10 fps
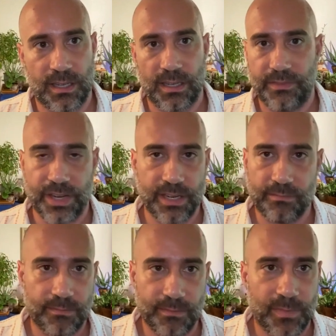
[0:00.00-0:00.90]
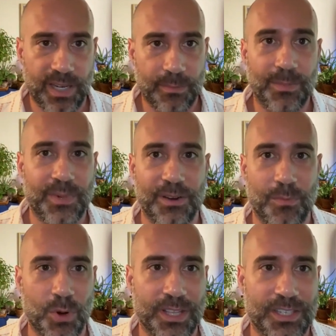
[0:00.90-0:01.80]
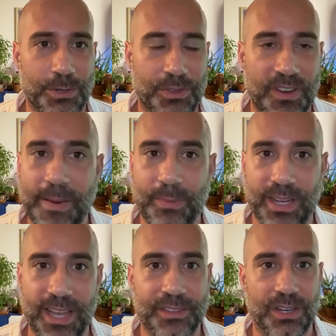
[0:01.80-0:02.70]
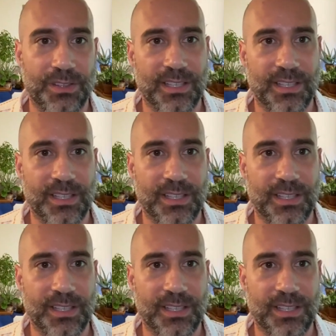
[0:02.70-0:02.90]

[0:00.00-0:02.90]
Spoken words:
you get more than 2 or 3 people together,